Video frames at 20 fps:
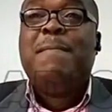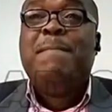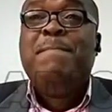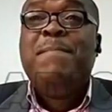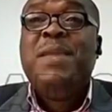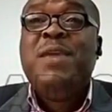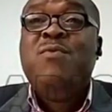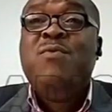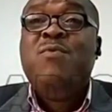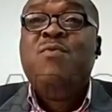
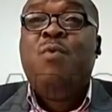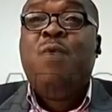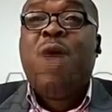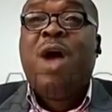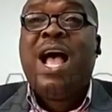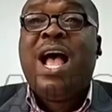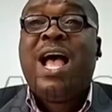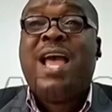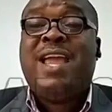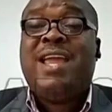
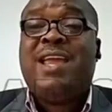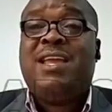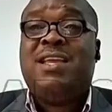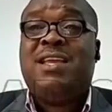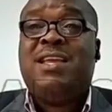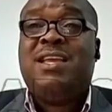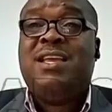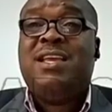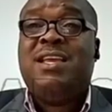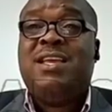Meanwhile,
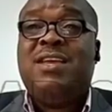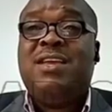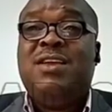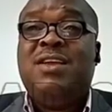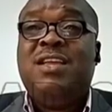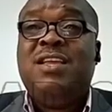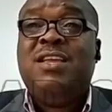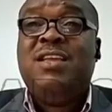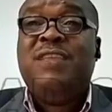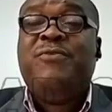
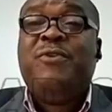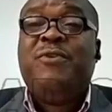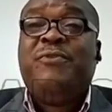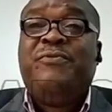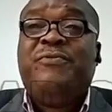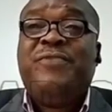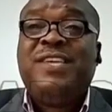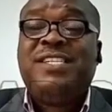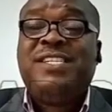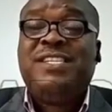if you're
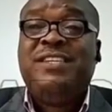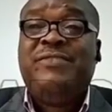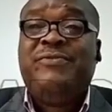facing